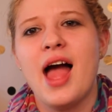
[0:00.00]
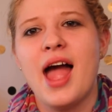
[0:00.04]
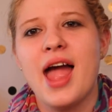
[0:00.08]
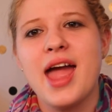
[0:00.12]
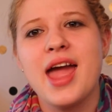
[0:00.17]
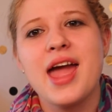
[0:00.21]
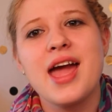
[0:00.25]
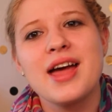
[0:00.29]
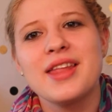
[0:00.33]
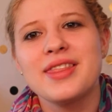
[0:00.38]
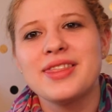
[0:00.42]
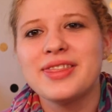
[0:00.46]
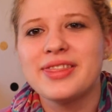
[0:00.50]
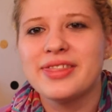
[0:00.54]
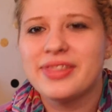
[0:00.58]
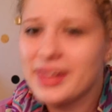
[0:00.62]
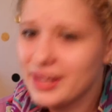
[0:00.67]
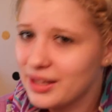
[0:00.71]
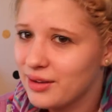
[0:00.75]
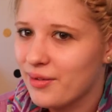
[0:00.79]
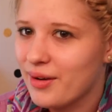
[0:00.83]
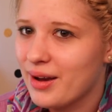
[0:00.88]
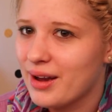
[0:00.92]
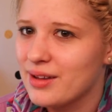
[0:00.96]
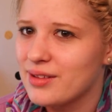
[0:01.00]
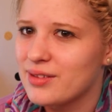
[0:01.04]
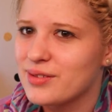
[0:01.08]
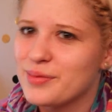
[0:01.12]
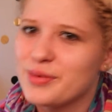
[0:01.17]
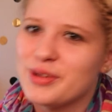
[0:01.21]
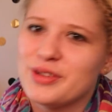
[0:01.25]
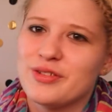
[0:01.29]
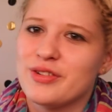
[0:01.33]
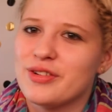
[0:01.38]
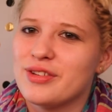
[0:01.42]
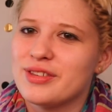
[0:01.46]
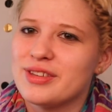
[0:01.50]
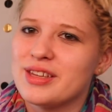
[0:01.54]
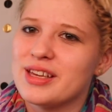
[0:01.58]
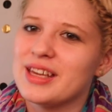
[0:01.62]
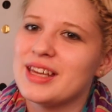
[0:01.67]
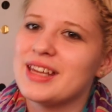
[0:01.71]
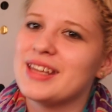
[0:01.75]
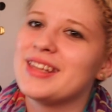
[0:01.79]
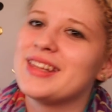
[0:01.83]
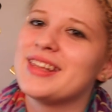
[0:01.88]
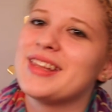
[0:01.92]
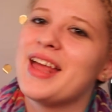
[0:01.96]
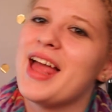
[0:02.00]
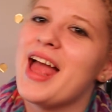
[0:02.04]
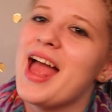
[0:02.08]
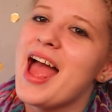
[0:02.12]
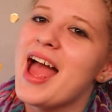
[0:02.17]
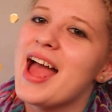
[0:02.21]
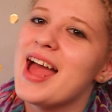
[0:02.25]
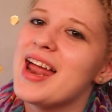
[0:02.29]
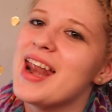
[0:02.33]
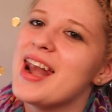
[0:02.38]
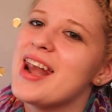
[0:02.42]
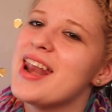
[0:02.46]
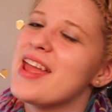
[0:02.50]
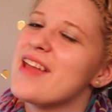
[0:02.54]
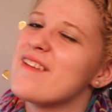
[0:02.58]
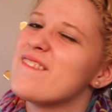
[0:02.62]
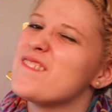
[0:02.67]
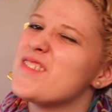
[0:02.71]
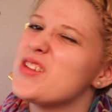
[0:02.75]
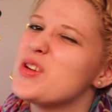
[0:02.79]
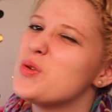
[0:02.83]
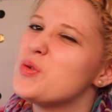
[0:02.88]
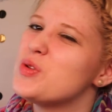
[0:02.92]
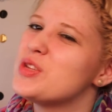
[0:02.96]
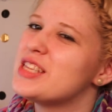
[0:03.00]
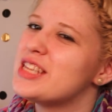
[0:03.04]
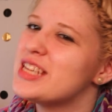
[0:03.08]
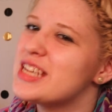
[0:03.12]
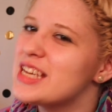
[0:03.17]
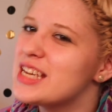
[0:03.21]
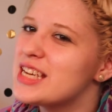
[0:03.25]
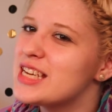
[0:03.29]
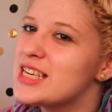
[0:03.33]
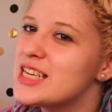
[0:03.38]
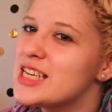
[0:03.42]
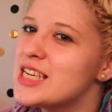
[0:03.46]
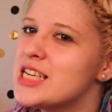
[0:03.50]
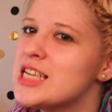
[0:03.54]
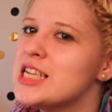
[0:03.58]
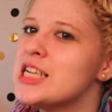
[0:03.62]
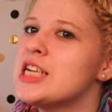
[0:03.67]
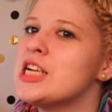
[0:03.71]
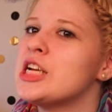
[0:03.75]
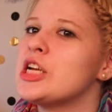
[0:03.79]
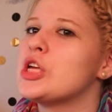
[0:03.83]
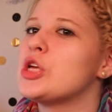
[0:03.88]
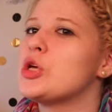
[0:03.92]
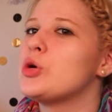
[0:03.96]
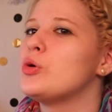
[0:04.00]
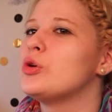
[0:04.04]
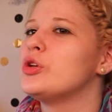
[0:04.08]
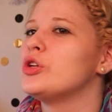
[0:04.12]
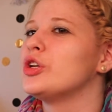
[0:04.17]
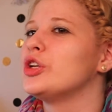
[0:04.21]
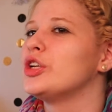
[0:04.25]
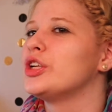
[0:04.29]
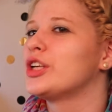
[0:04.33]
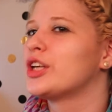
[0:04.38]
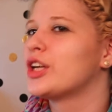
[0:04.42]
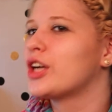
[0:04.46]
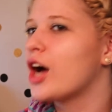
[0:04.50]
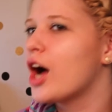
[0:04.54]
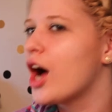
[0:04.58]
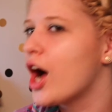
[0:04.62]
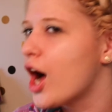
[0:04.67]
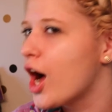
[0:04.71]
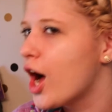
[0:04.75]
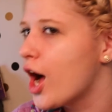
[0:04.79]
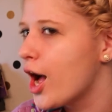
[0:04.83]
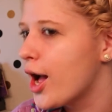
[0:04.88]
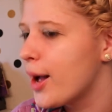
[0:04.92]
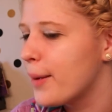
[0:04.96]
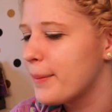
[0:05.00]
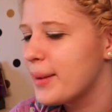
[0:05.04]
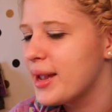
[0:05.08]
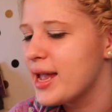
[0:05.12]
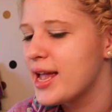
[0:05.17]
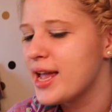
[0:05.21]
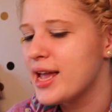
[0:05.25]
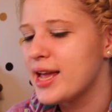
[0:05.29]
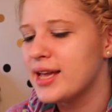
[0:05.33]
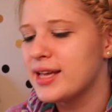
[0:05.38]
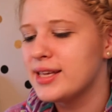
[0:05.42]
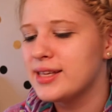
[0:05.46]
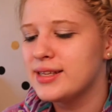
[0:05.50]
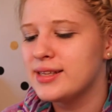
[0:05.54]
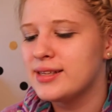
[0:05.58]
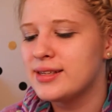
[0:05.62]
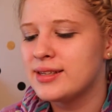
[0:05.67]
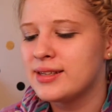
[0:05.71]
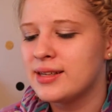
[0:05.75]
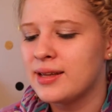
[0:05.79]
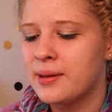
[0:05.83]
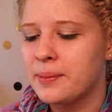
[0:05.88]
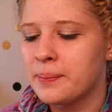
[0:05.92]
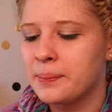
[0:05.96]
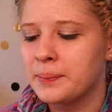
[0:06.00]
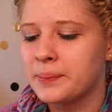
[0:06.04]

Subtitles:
And thank you guys so much for sticking to the end. If you did, you should comment.